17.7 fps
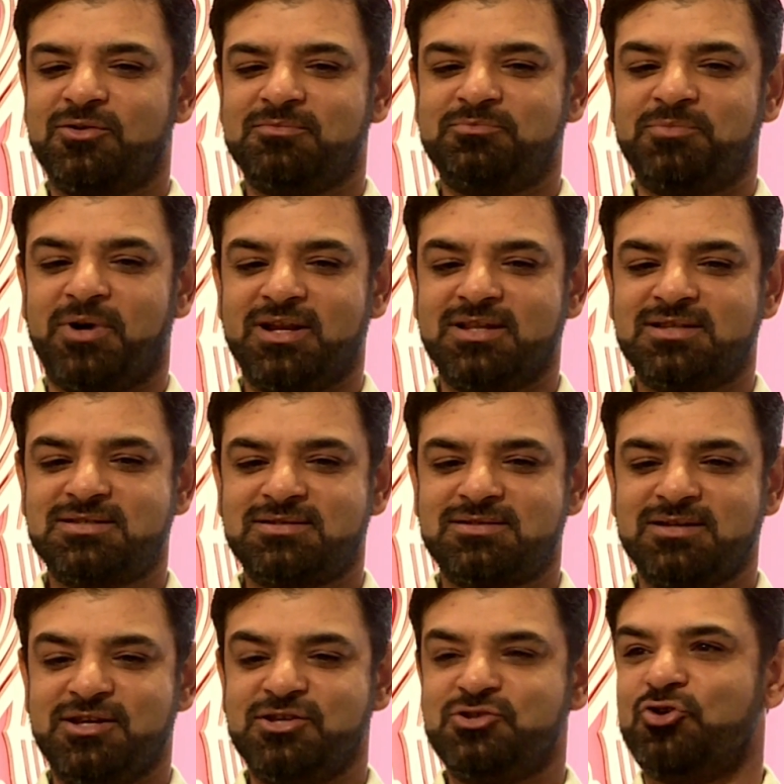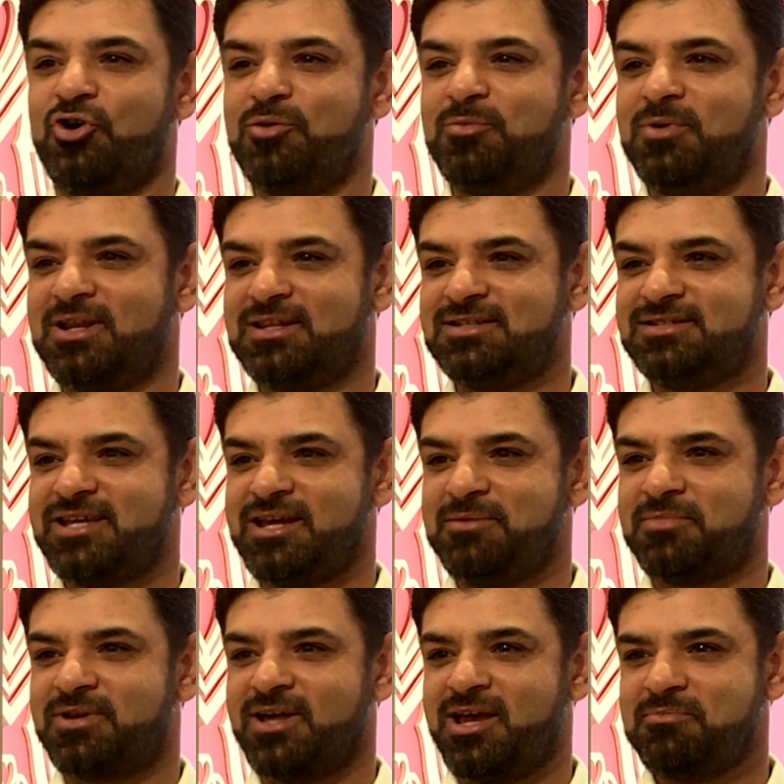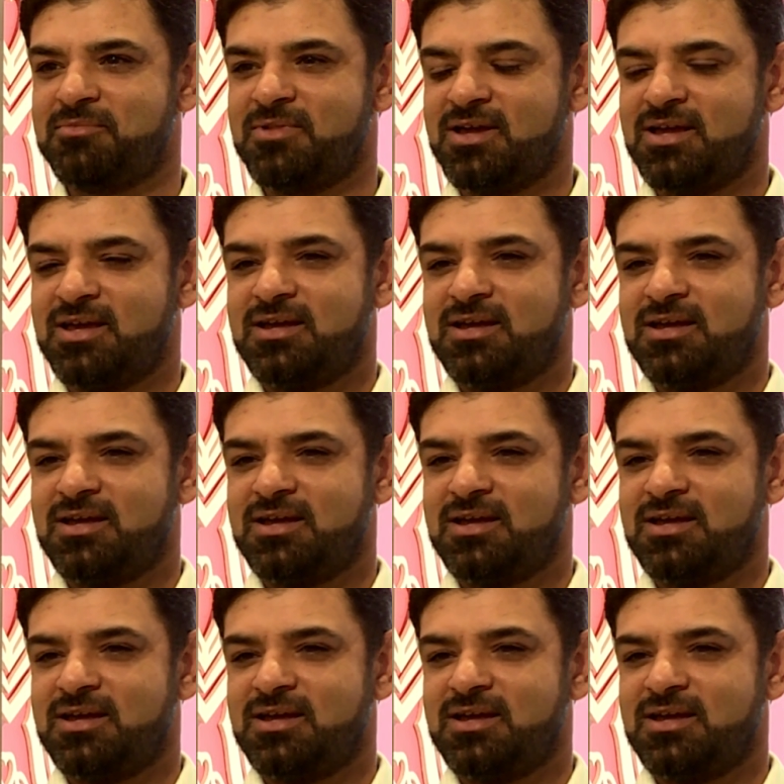but it's enjoyable at the same time.